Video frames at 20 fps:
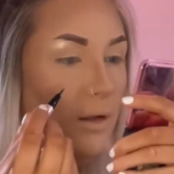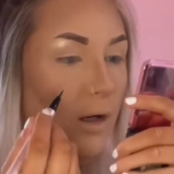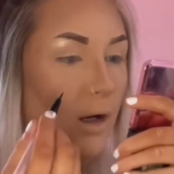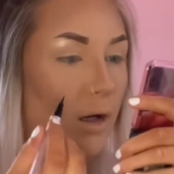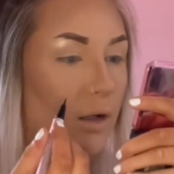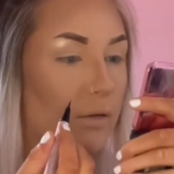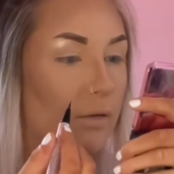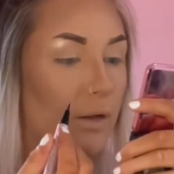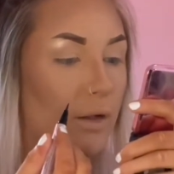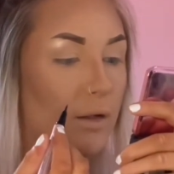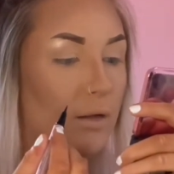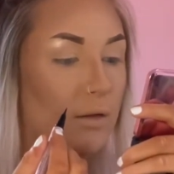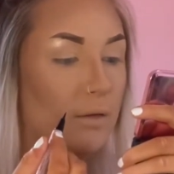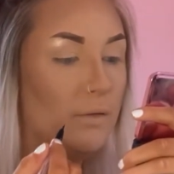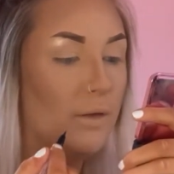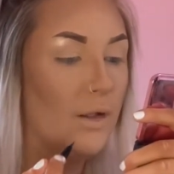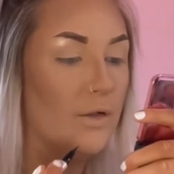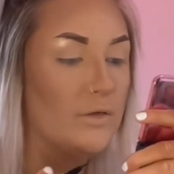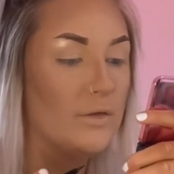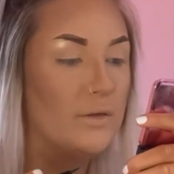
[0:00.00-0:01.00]
and then
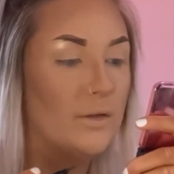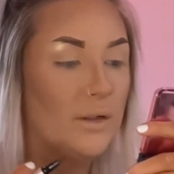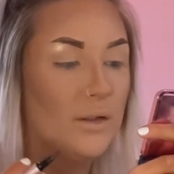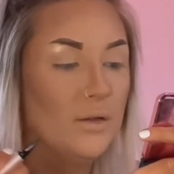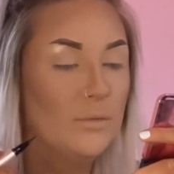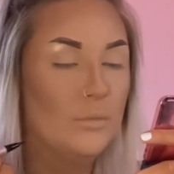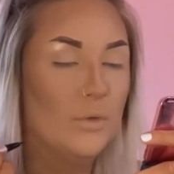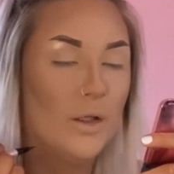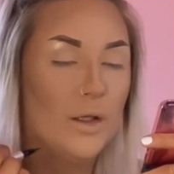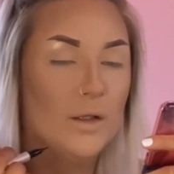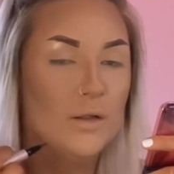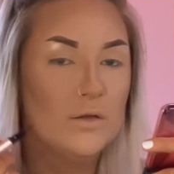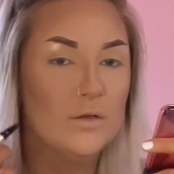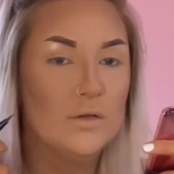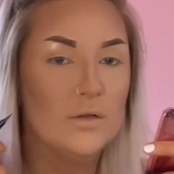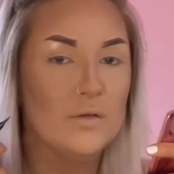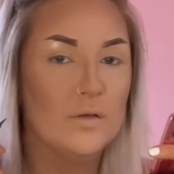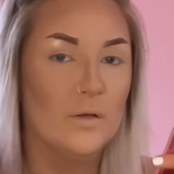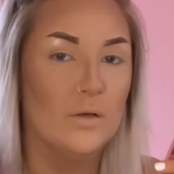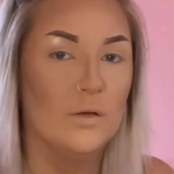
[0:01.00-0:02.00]
that just kind of blends
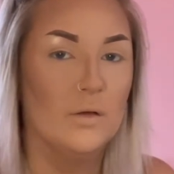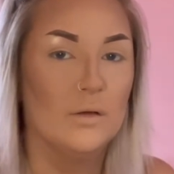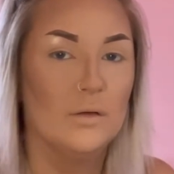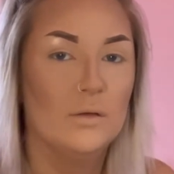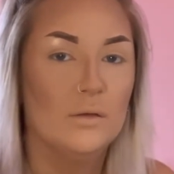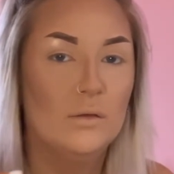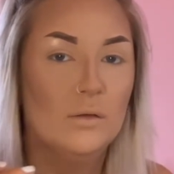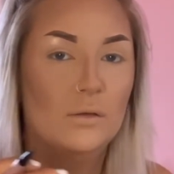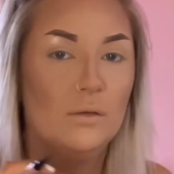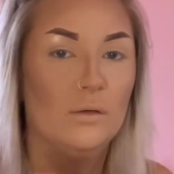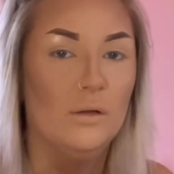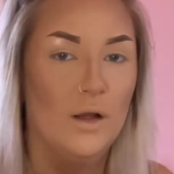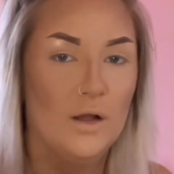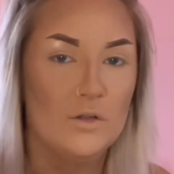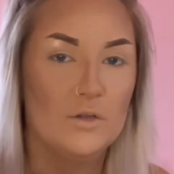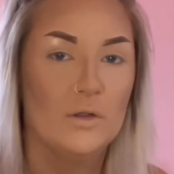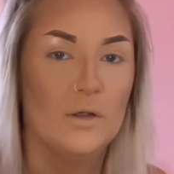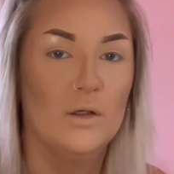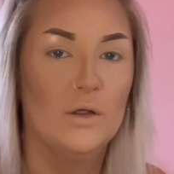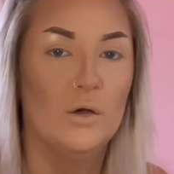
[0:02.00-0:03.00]
the
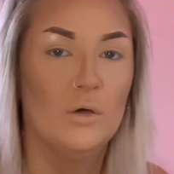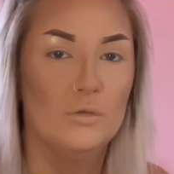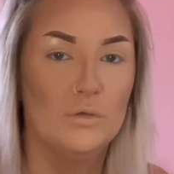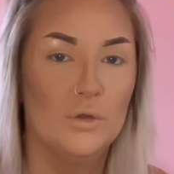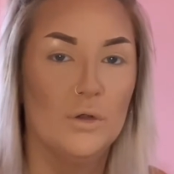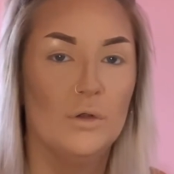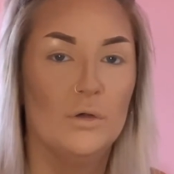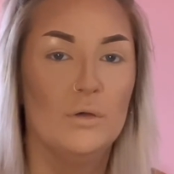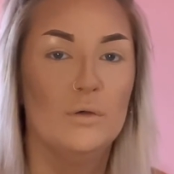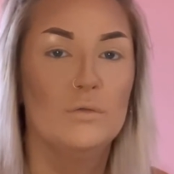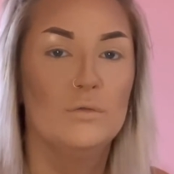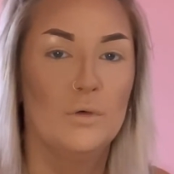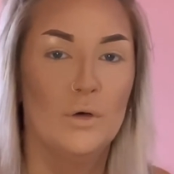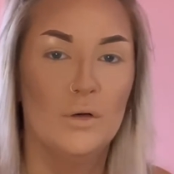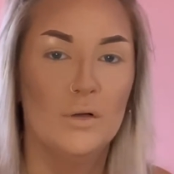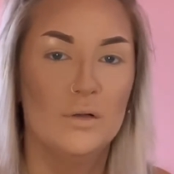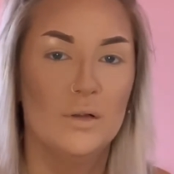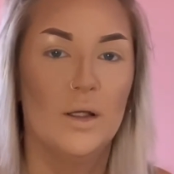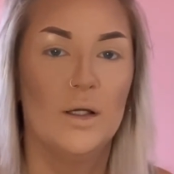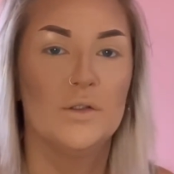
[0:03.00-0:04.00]
lash line of your
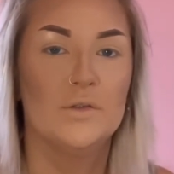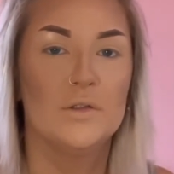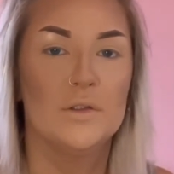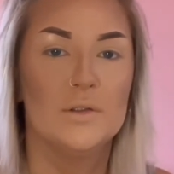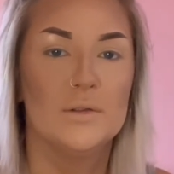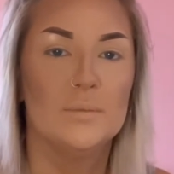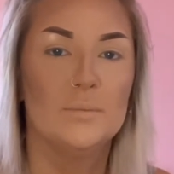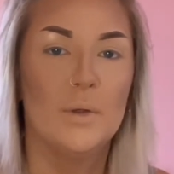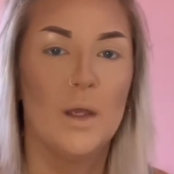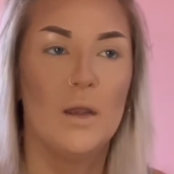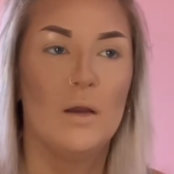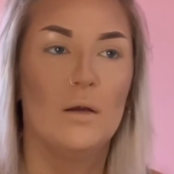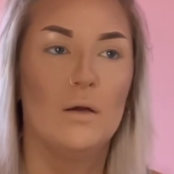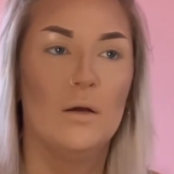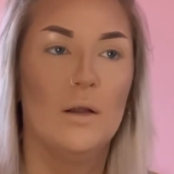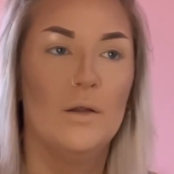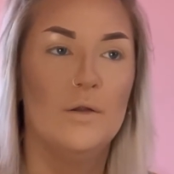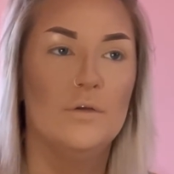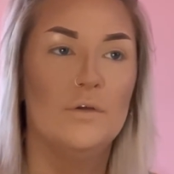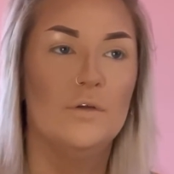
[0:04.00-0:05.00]
false lashes better
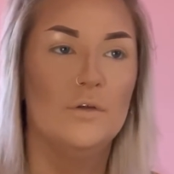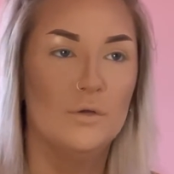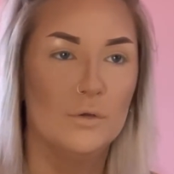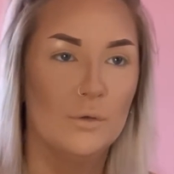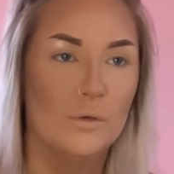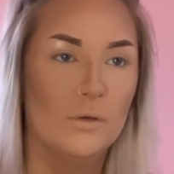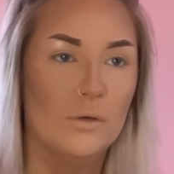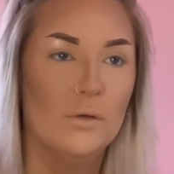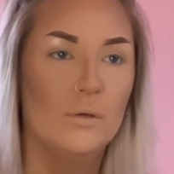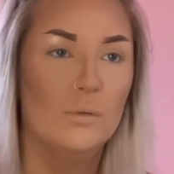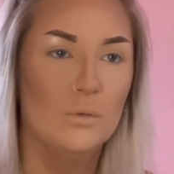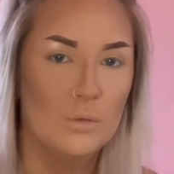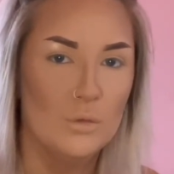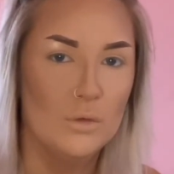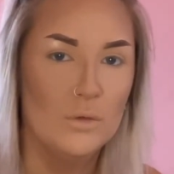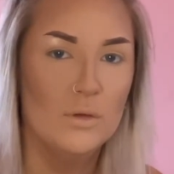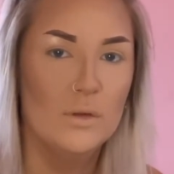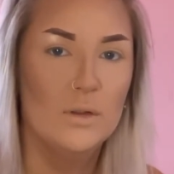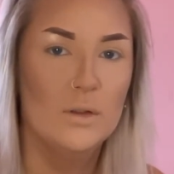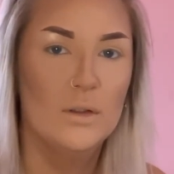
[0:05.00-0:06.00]
into your
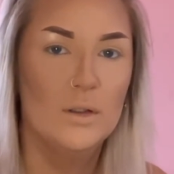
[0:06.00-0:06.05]
own